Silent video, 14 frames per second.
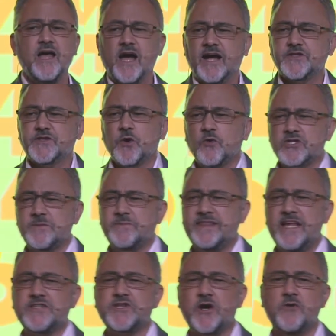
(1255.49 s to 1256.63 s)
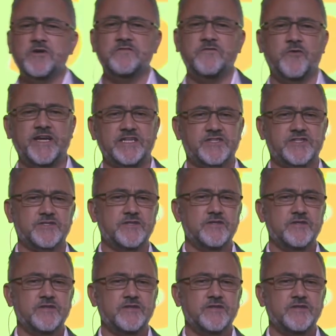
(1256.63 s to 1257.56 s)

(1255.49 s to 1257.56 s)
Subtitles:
and talk to them in their tone of voice.